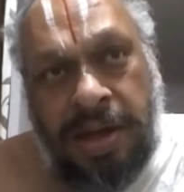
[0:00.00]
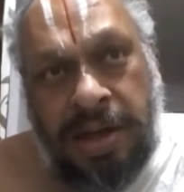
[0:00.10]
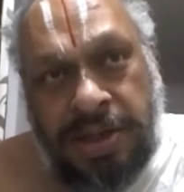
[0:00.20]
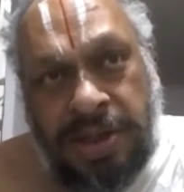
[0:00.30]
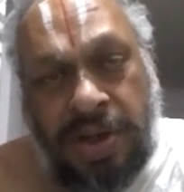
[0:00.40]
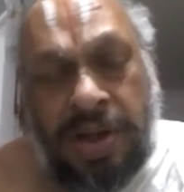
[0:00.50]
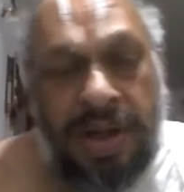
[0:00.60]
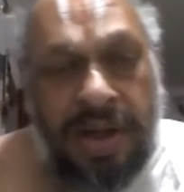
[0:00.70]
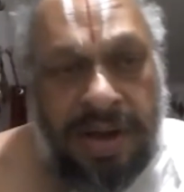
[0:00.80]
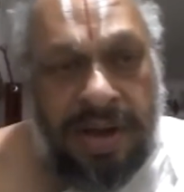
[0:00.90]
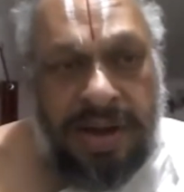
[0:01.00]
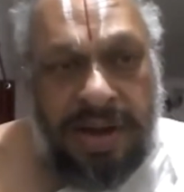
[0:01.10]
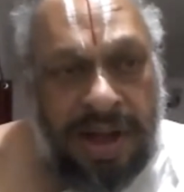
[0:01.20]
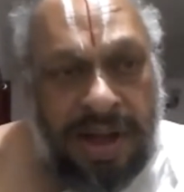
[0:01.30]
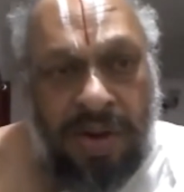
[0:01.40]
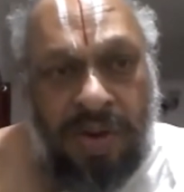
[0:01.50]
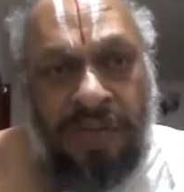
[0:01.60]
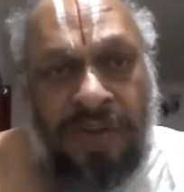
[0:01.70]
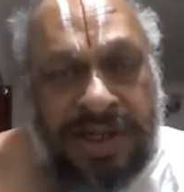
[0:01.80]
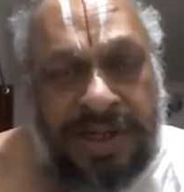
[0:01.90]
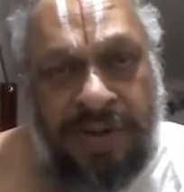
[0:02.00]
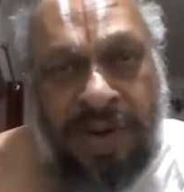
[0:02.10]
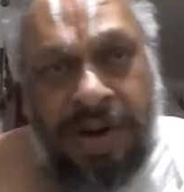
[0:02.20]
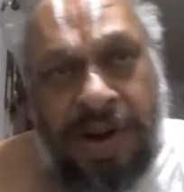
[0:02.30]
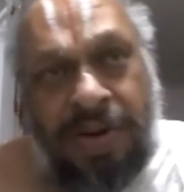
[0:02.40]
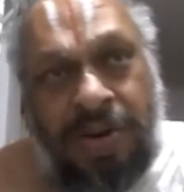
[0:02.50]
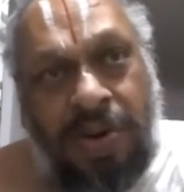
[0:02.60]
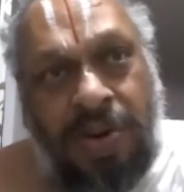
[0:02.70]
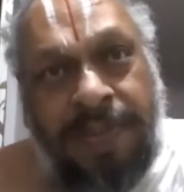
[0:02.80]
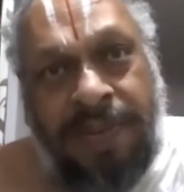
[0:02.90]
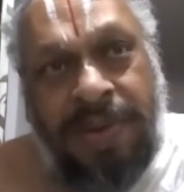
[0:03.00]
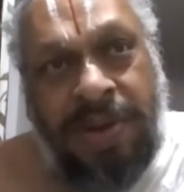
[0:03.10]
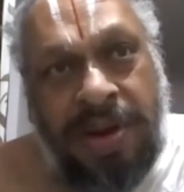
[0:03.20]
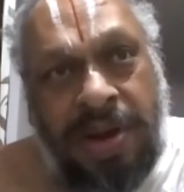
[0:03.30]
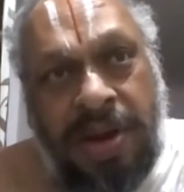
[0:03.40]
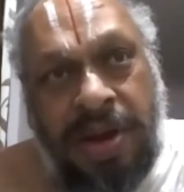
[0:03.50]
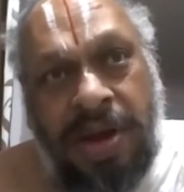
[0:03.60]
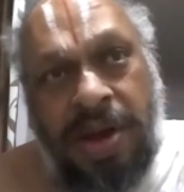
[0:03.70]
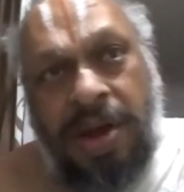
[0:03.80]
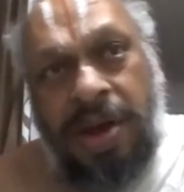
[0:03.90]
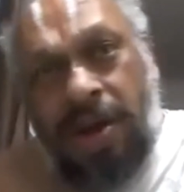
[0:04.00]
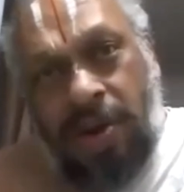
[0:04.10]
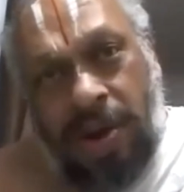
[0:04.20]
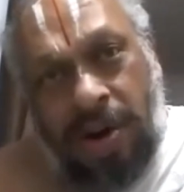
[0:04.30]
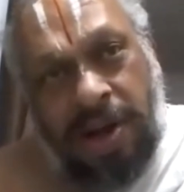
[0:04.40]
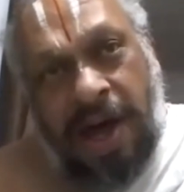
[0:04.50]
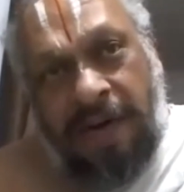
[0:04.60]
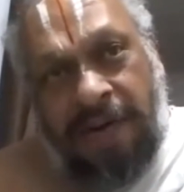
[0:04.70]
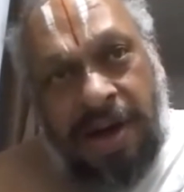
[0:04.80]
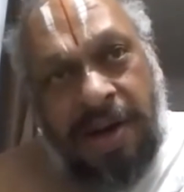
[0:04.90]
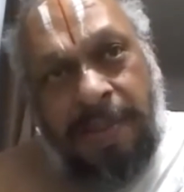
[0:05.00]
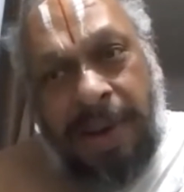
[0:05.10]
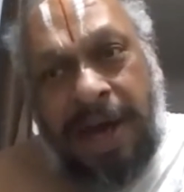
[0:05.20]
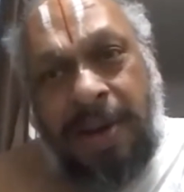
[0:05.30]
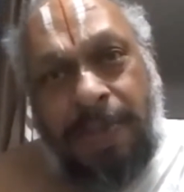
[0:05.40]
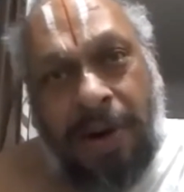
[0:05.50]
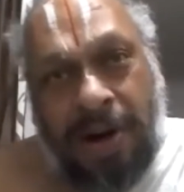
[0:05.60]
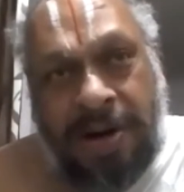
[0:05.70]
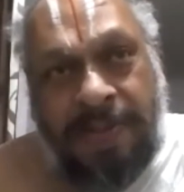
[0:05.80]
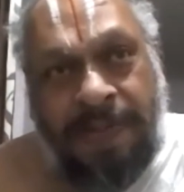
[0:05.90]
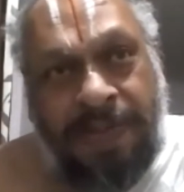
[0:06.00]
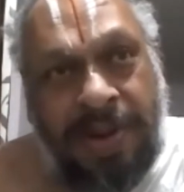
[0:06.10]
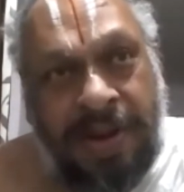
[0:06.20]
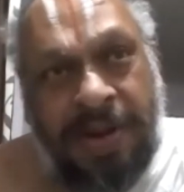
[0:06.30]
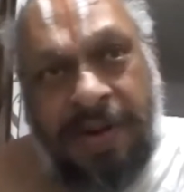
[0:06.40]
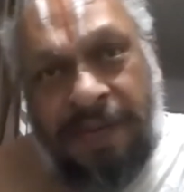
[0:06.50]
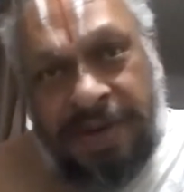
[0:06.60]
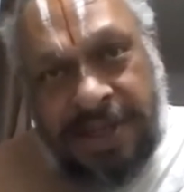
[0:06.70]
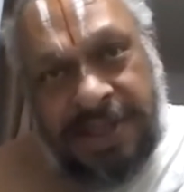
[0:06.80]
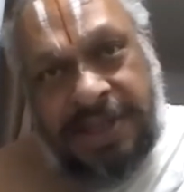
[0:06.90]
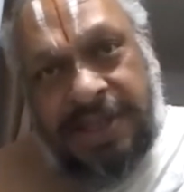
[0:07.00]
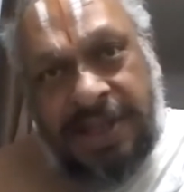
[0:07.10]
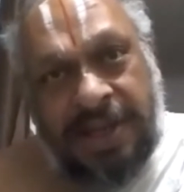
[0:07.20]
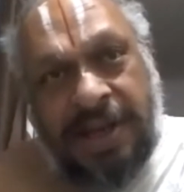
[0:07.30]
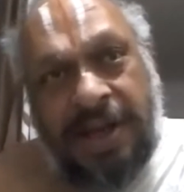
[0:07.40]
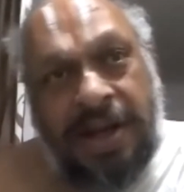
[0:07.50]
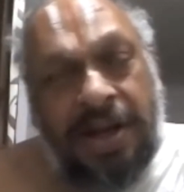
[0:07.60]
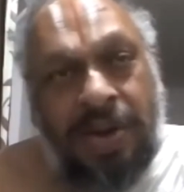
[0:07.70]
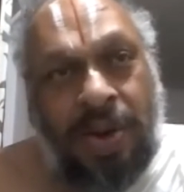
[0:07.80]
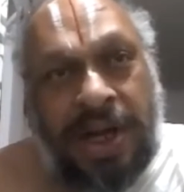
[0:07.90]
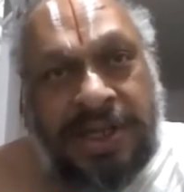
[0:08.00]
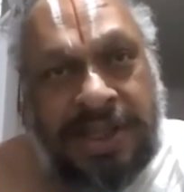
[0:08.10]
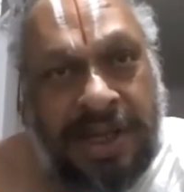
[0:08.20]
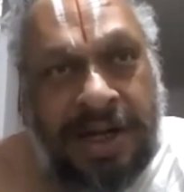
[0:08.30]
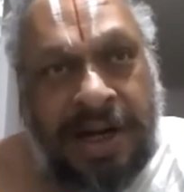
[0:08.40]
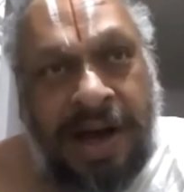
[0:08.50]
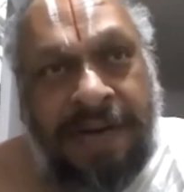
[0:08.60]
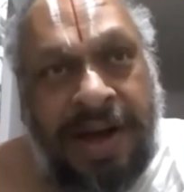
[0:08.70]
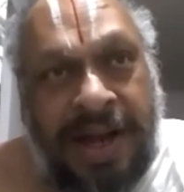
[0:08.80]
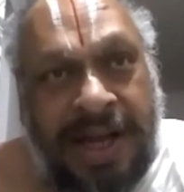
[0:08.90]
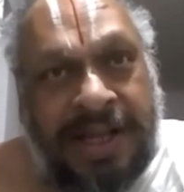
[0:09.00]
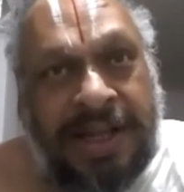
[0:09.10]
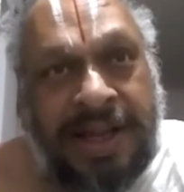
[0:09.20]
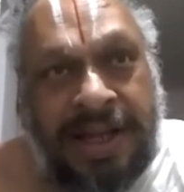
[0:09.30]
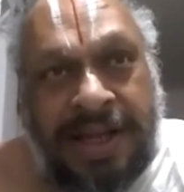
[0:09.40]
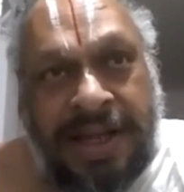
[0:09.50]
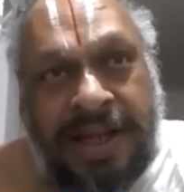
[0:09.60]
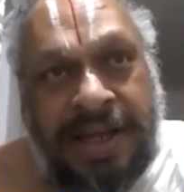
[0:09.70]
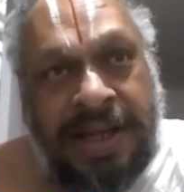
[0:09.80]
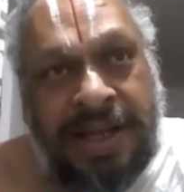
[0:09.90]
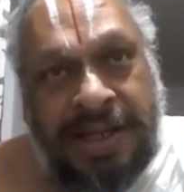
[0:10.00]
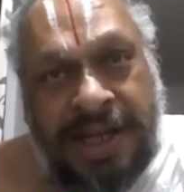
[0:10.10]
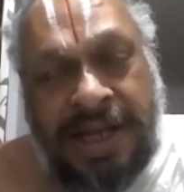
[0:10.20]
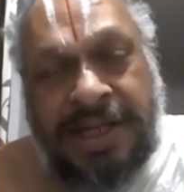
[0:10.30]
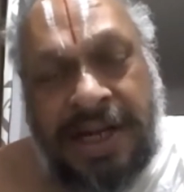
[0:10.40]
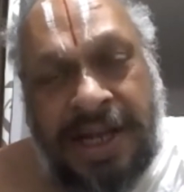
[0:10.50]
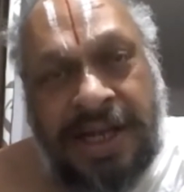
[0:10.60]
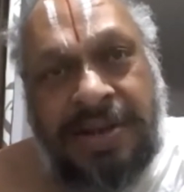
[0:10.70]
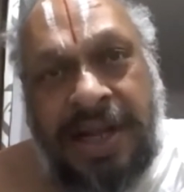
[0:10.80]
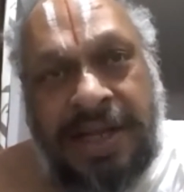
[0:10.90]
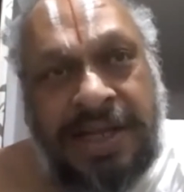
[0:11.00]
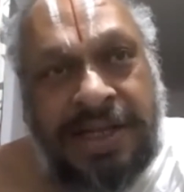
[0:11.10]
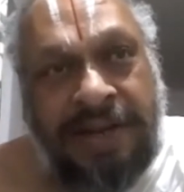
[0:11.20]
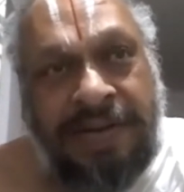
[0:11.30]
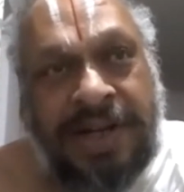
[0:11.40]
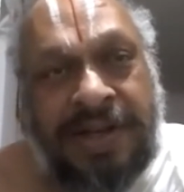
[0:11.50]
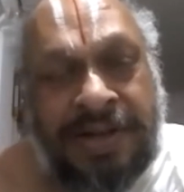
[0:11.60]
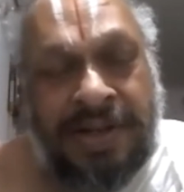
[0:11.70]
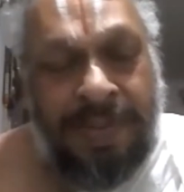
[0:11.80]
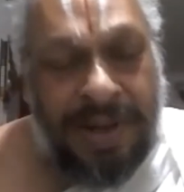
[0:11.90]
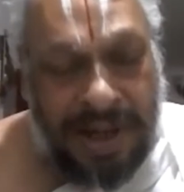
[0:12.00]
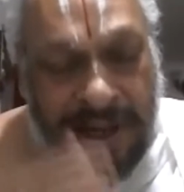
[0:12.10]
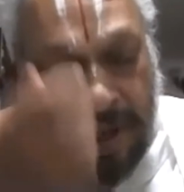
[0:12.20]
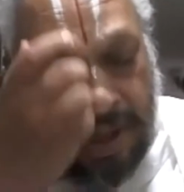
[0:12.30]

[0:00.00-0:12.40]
So then you first what you have to do, you have to have a main pot, which is known as Tirukkaveri in Sanskrit as well as in Sri Vaishnava Sampradaya.